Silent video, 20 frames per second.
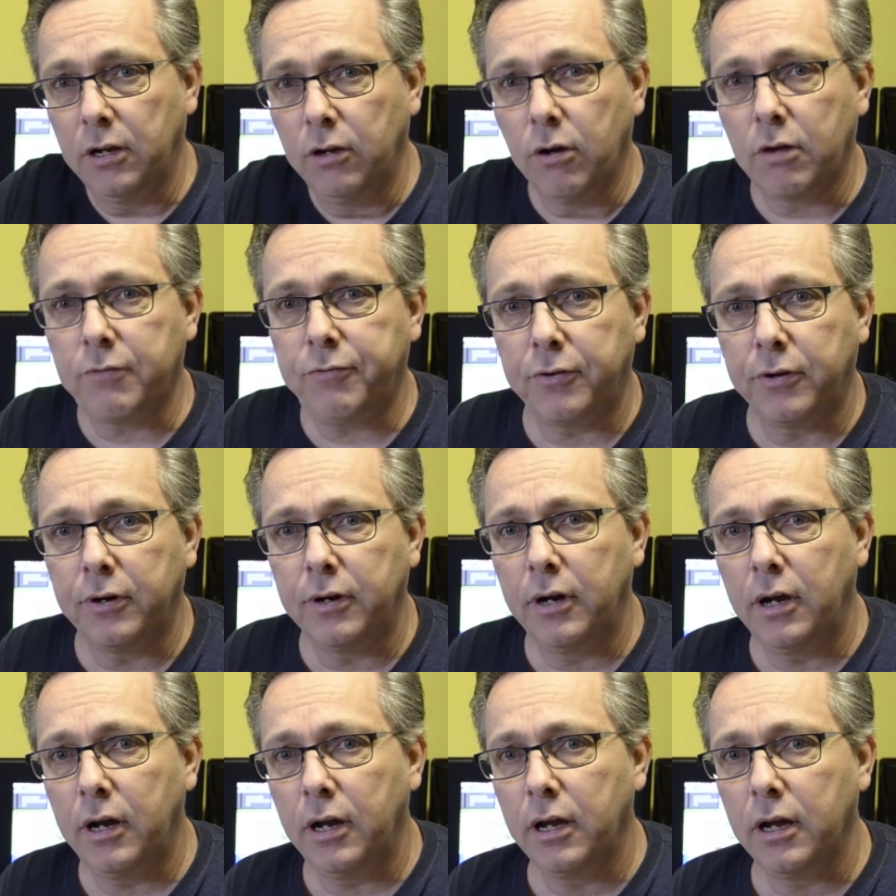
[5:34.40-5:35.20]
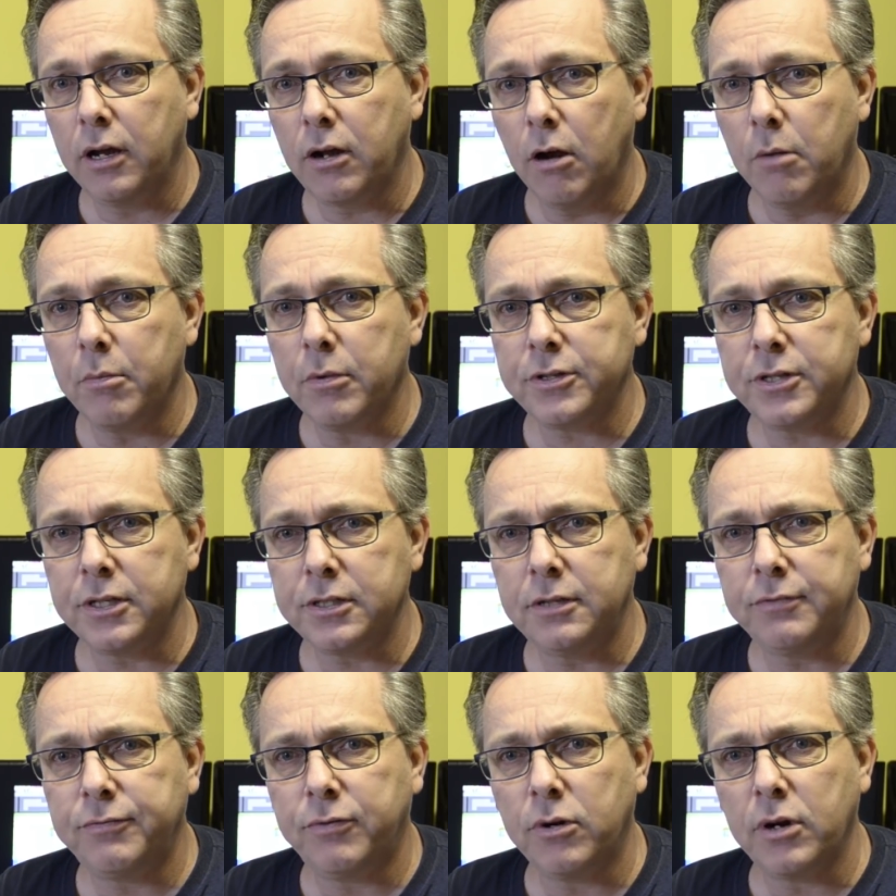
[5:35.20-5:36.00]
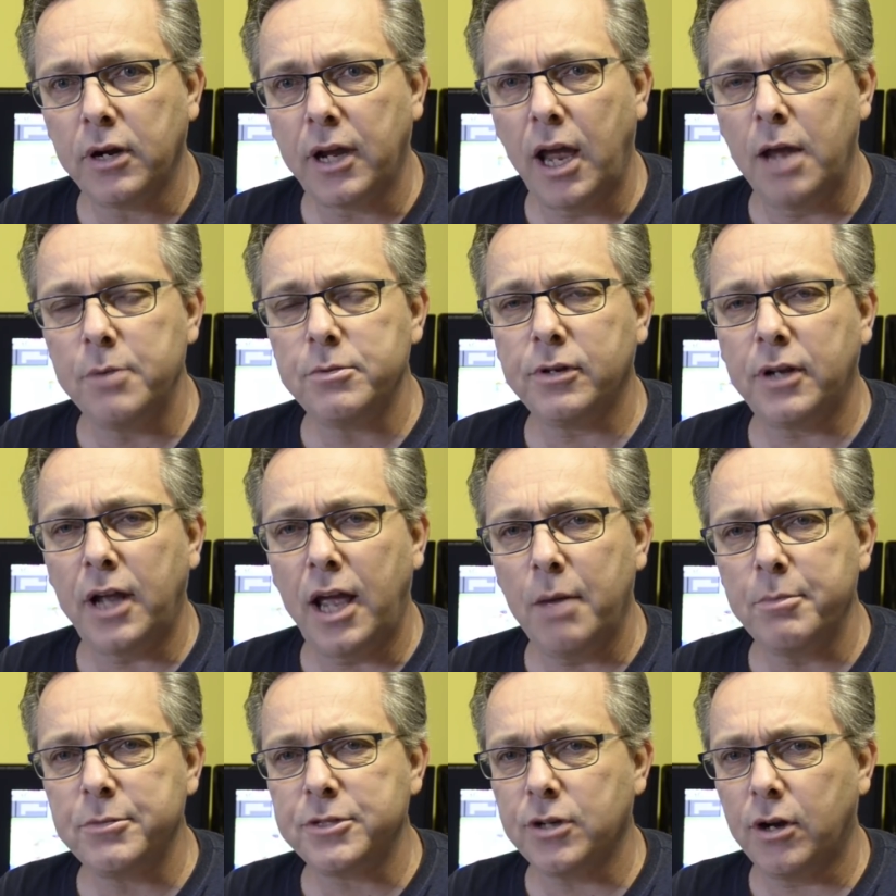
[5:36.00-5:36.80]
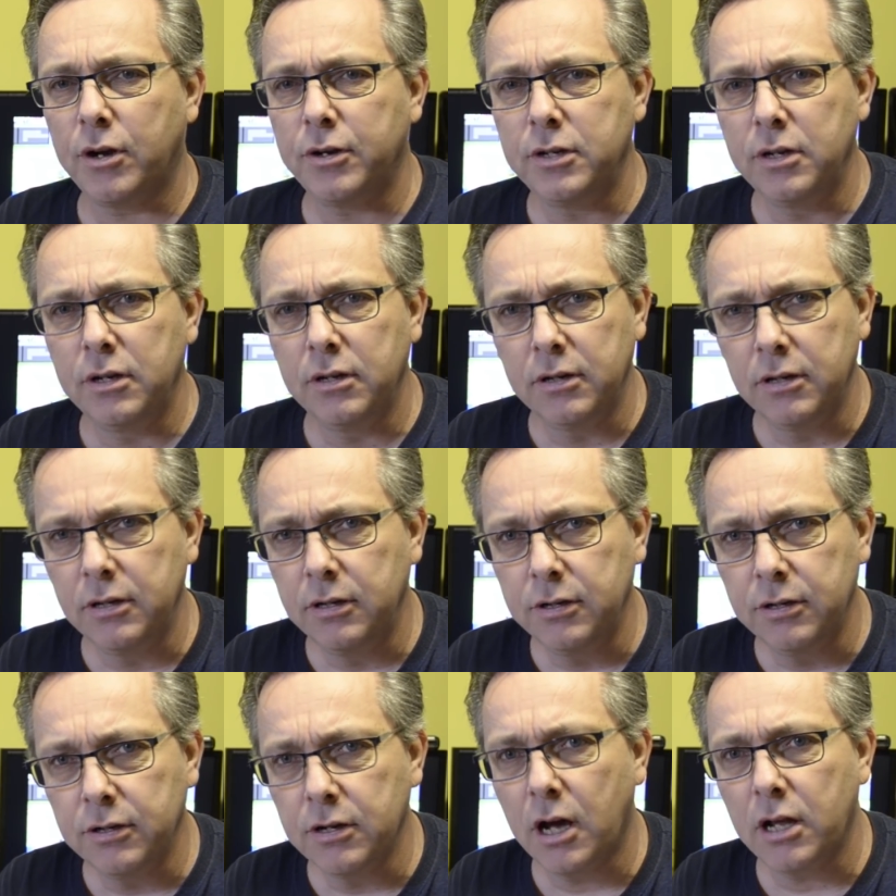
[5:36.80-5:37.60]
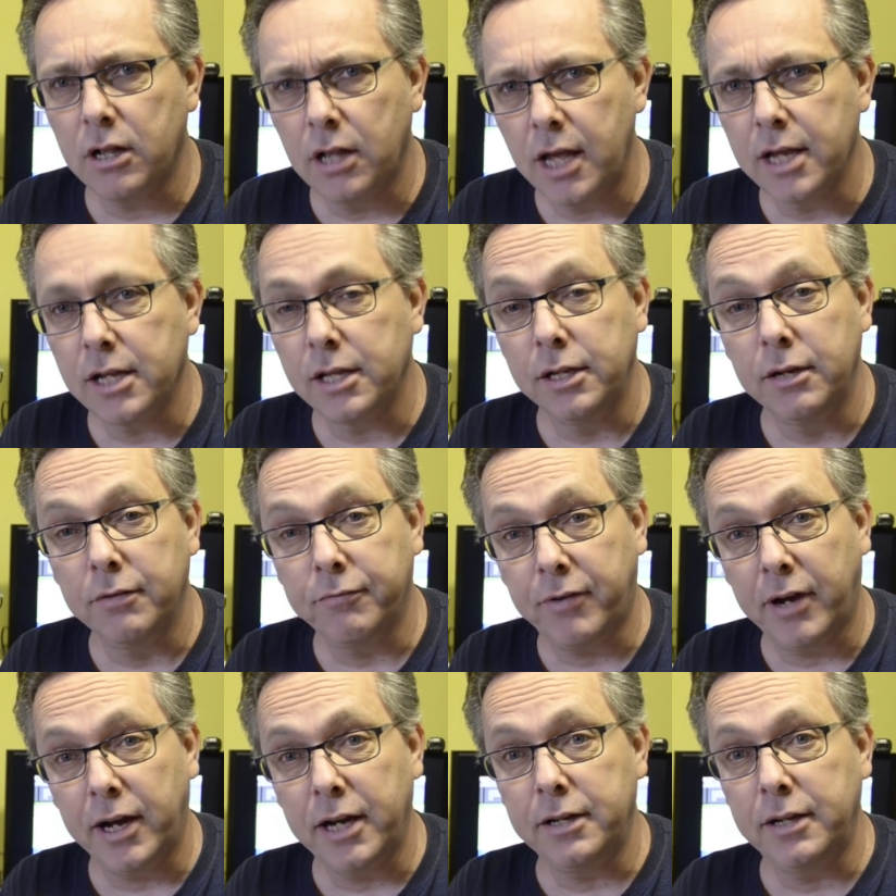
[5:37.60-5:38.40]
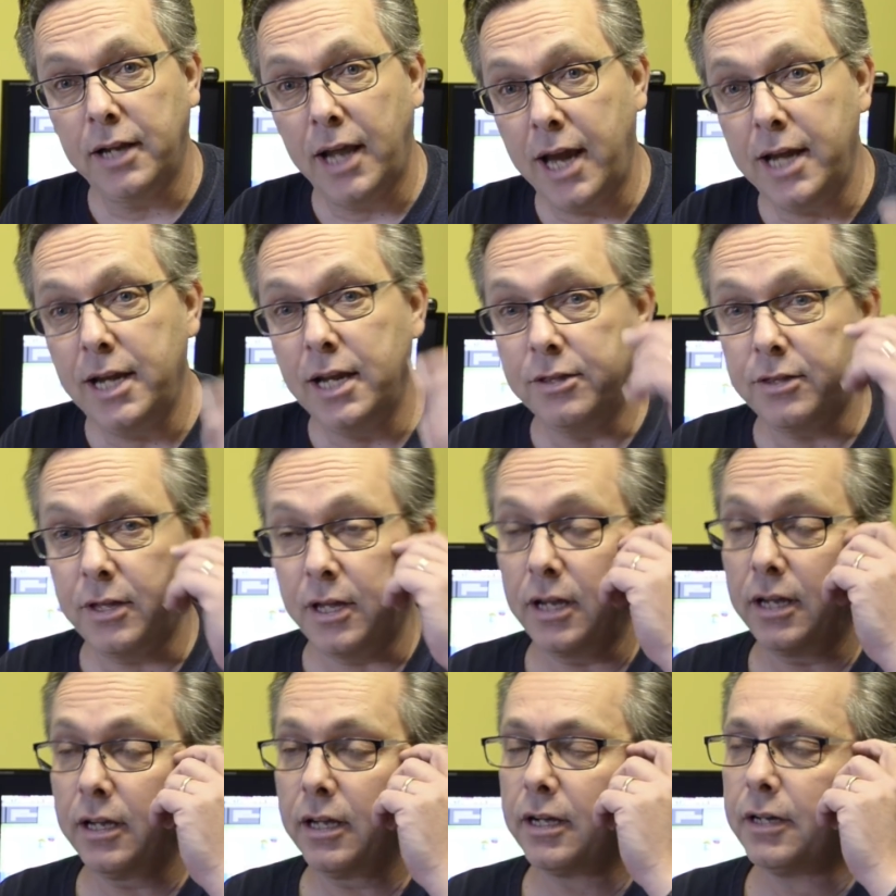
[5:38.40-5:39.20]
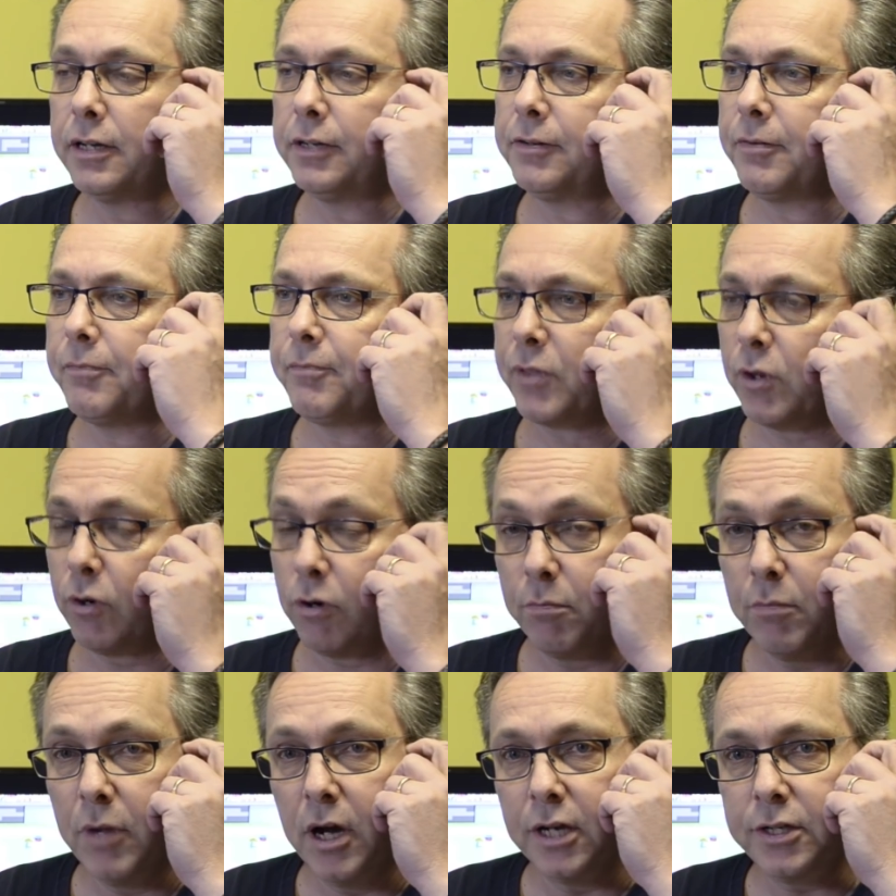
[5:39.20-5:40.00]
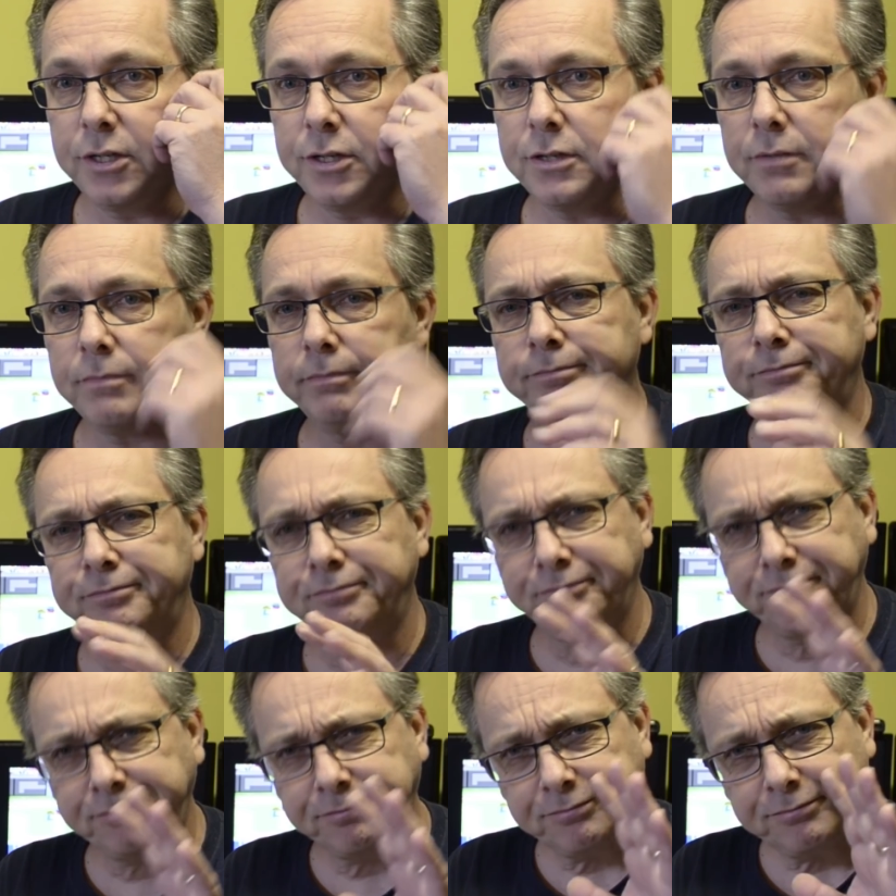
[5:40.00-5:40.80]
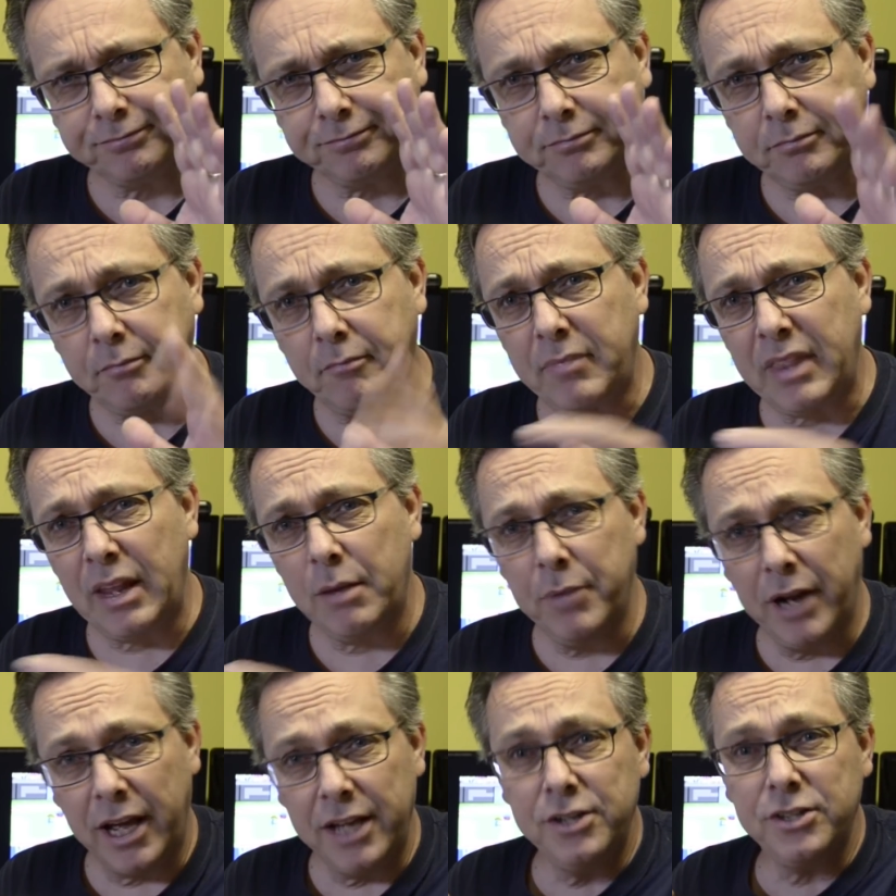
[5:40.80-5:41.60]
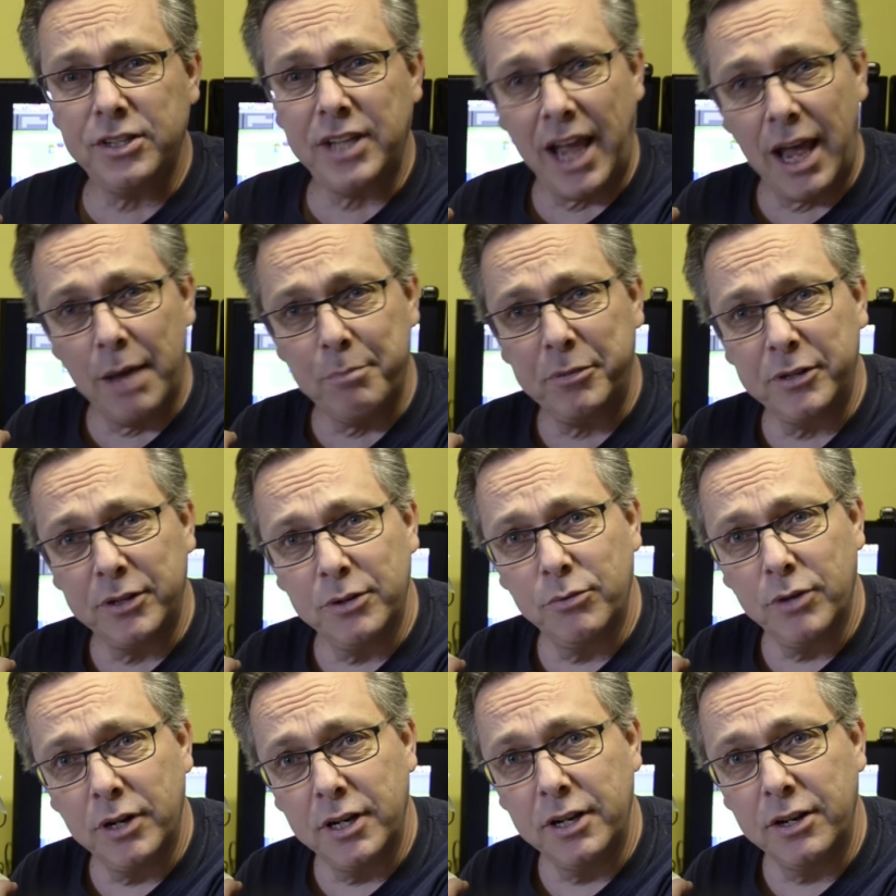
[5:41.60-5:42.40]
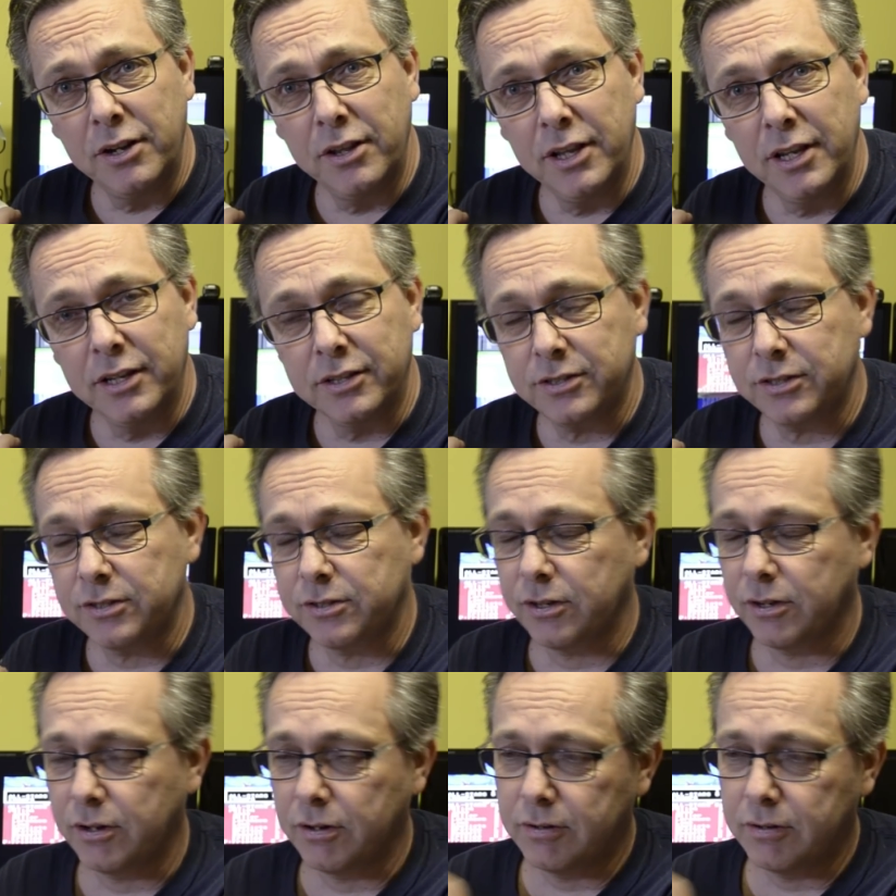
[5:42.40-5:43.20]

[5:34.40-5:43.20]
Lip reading: look for Commodore 64 games on Amazon, you're not likely to find anything or much. But I just happened to run into this,